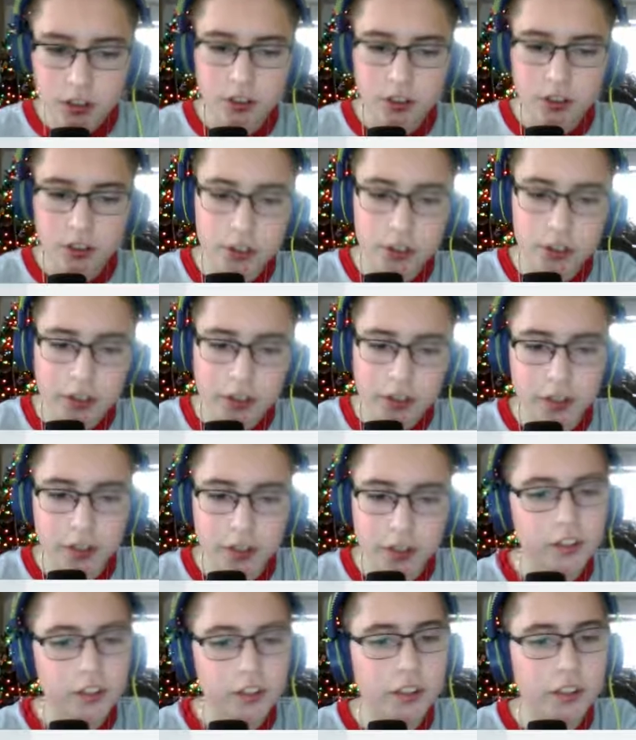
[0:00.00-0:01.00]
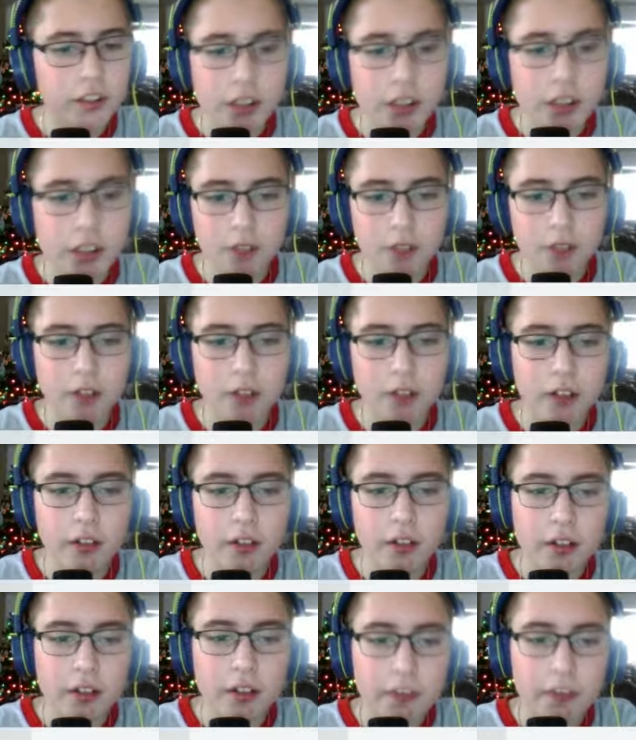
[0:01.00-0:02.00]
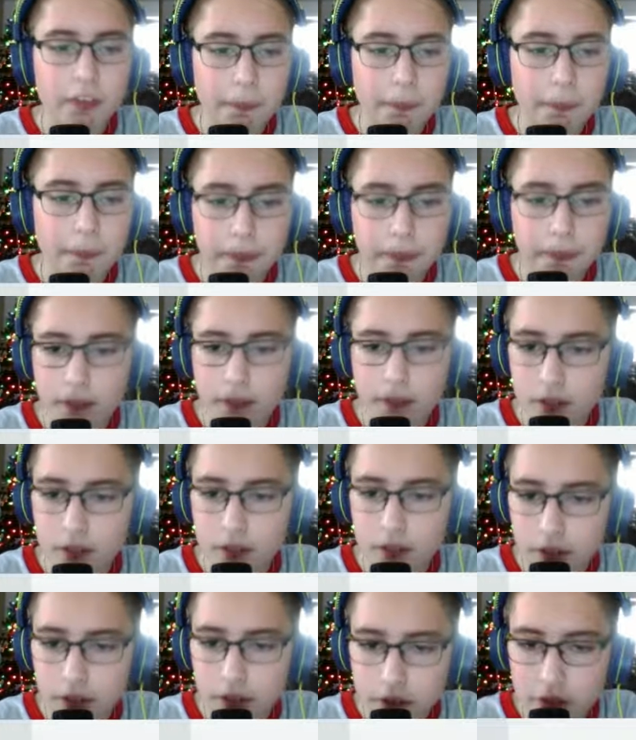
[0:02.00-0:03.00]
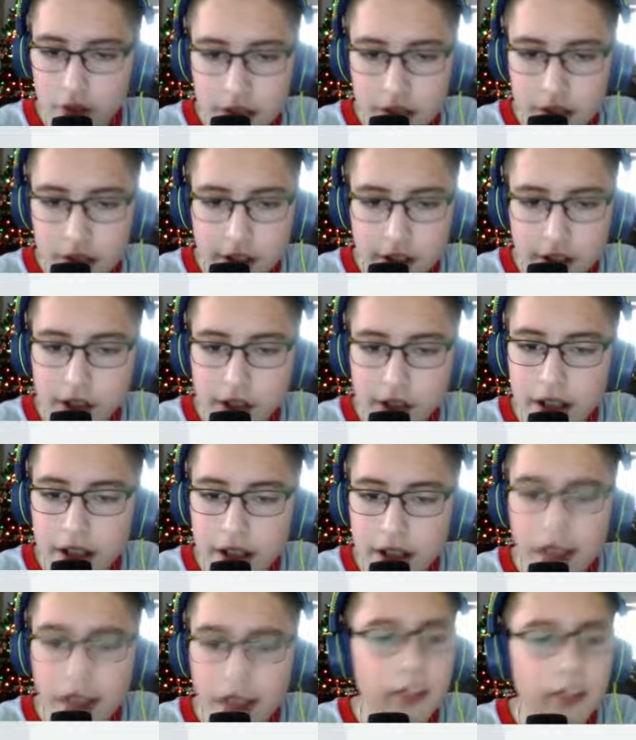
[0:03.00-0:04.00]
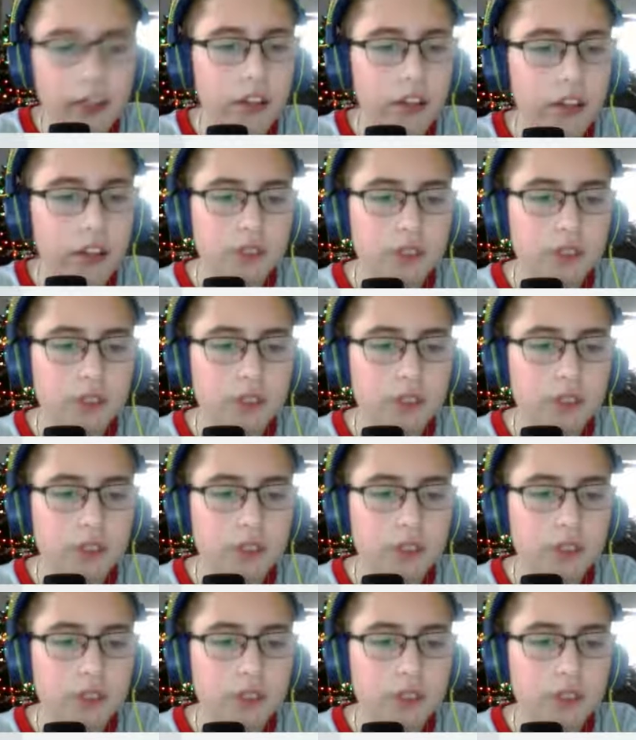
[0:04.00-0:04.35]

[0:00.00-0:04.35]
So this is a, a very, very scary tale.